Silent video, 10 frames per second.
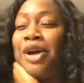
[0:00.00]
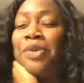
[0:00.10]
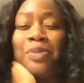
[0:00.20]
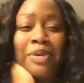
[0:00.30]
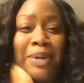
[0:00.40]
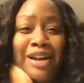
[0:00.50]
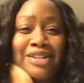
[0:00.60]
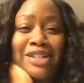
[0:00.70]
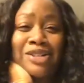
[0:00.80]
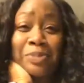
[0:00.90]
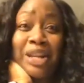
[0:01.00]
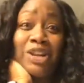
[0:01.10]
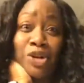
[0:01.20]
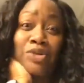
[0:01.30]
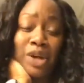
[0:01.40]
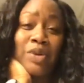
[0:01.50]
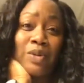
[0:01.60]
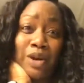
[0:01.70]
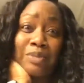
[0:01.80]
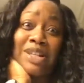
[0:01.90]
we prepared to do, but he knew that
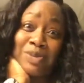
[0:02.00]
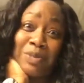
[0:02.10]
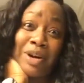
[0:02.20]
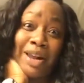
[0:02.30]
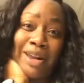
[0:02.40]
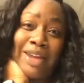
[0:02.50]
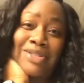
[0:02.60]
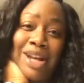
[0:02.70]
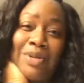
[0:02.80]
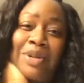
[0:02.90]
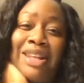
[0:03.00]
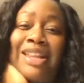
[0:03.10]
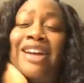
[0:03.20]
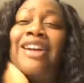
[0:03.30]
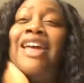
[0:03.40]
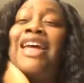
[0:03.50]
we were, because we prayed every time we went in there.